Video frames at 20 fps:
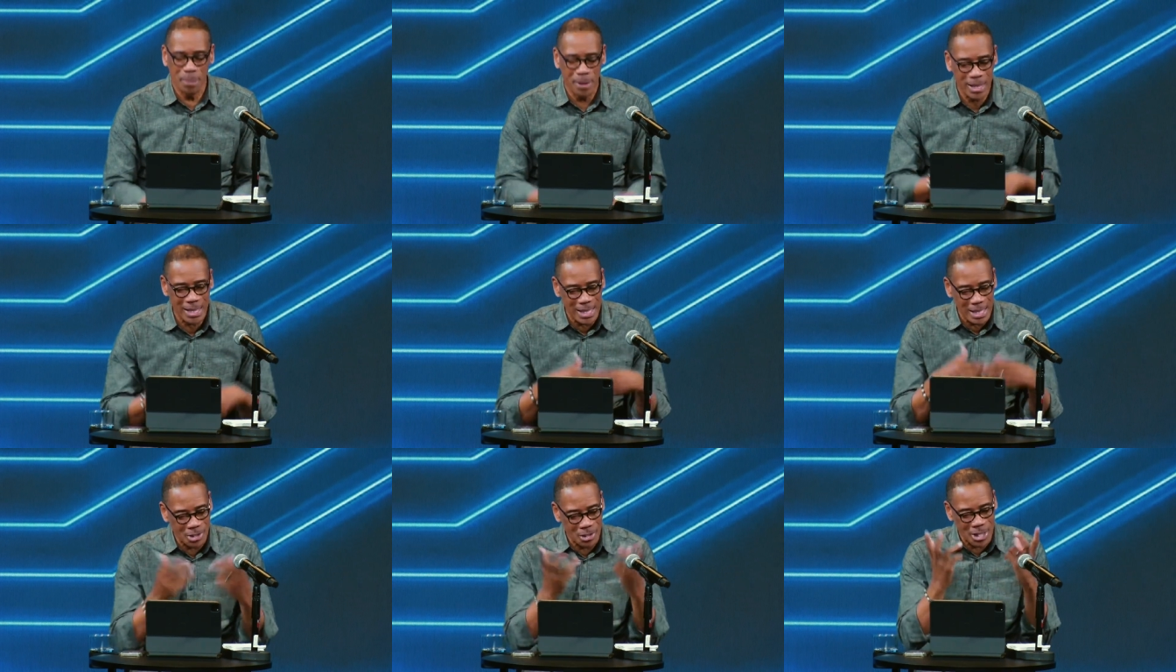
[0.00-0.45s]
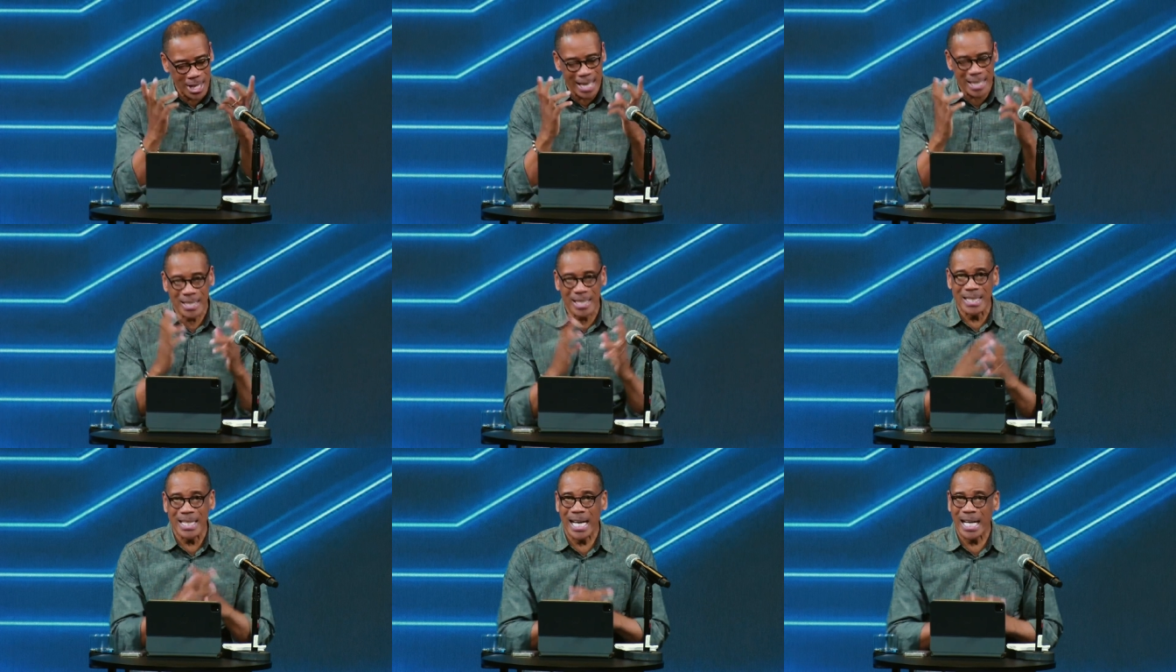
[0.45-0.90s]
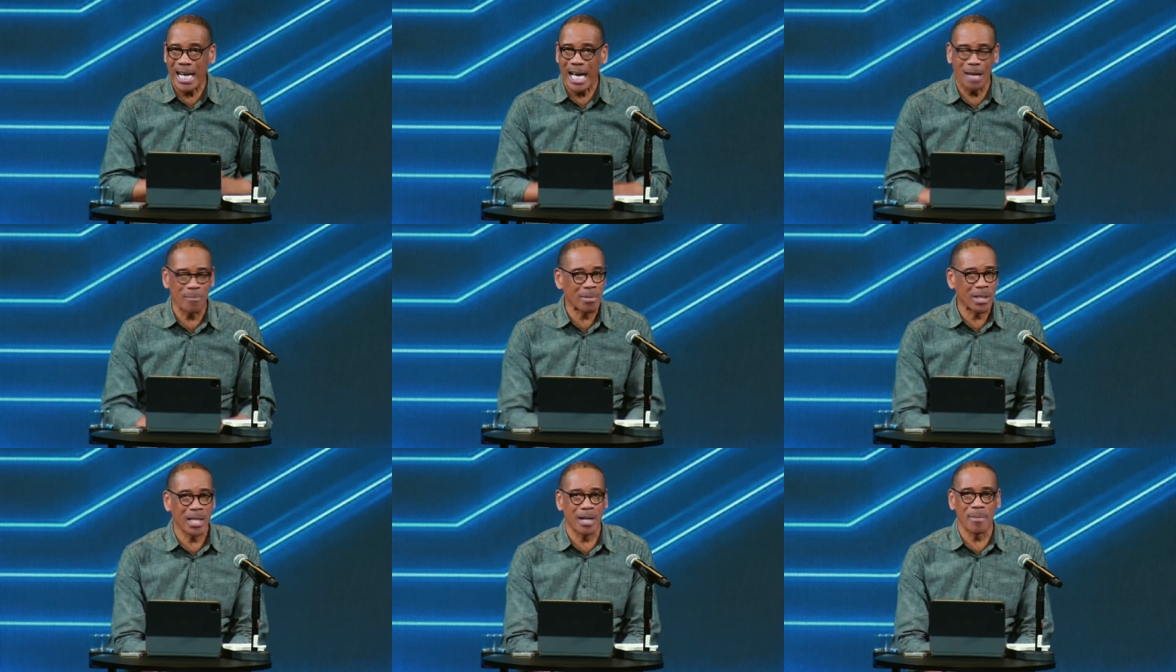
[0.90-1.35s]
Put in the chat tonight,
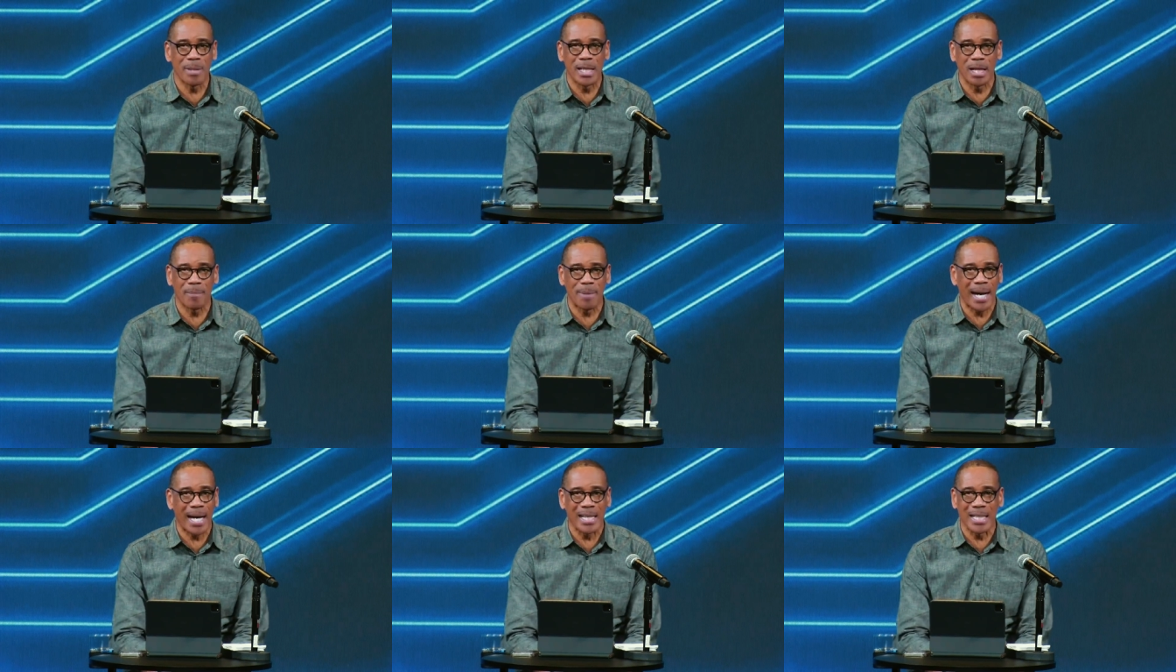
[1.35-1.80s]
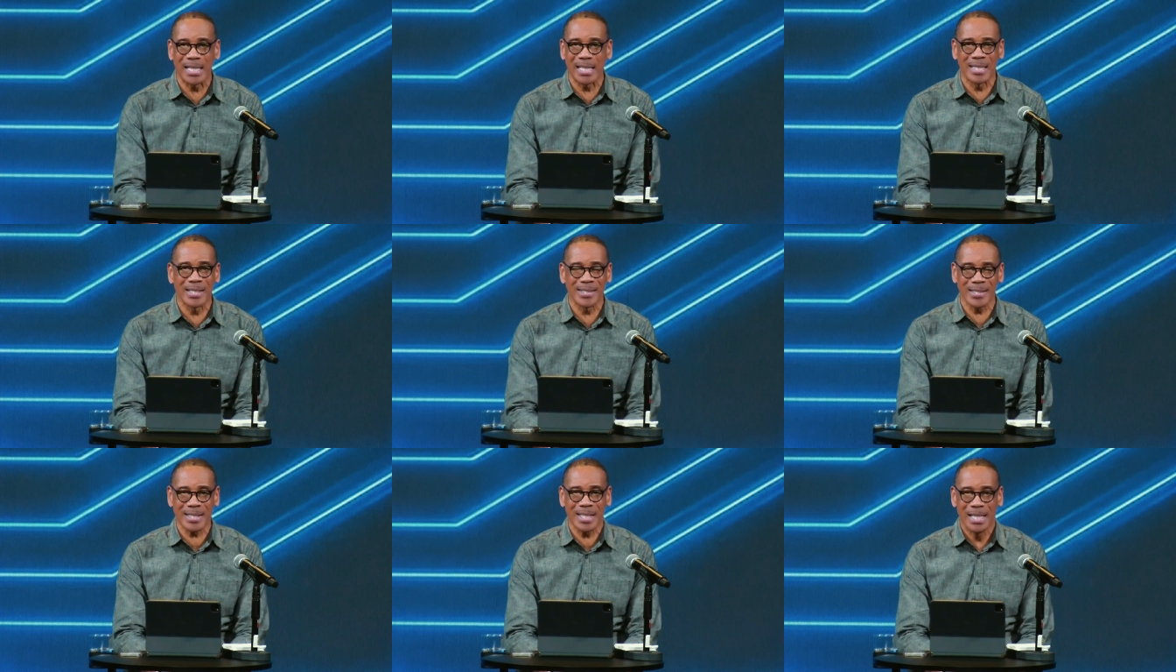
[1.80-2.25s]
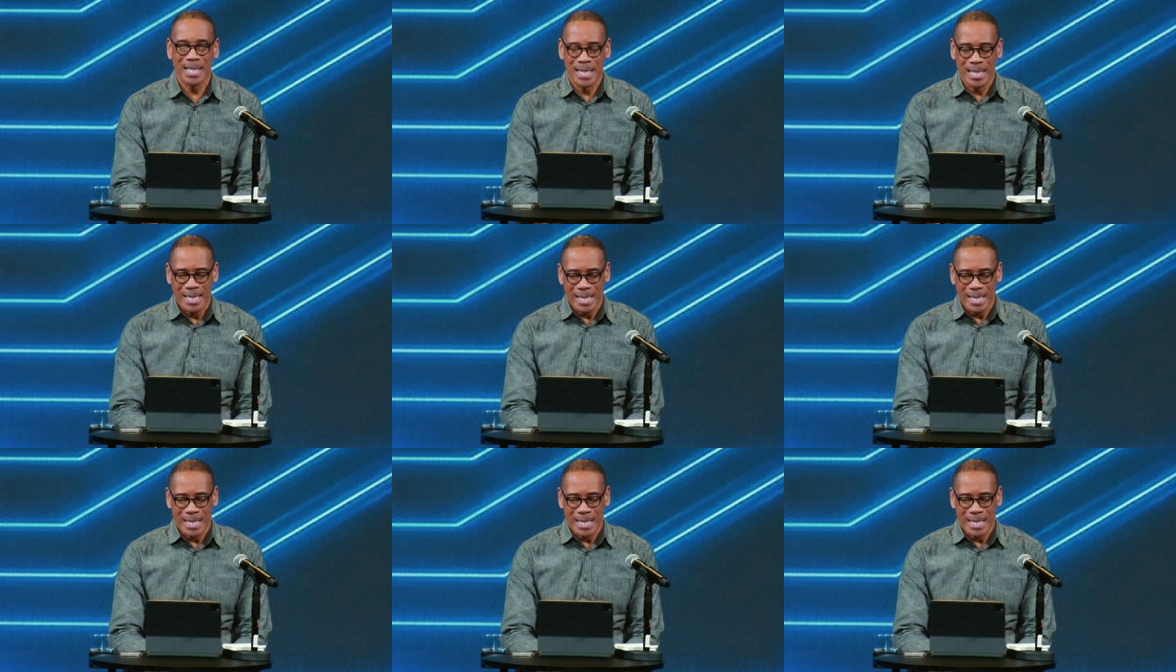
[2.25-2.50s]
I'm coming up out of this.